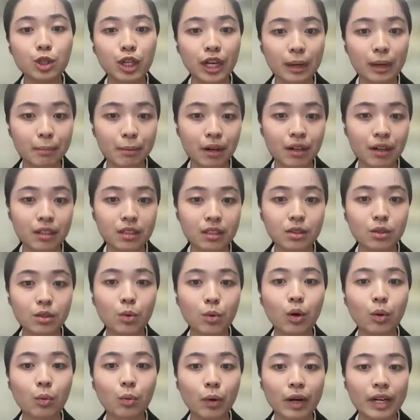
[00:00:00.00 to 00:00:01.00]
to the chat
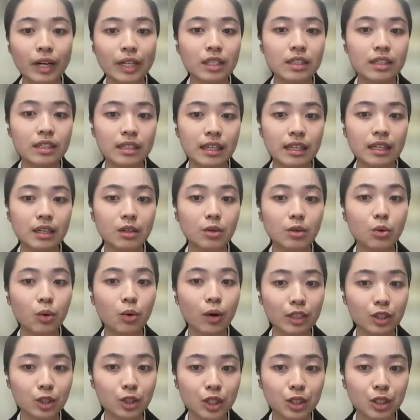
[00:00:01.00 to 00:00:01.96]
box or wait to say your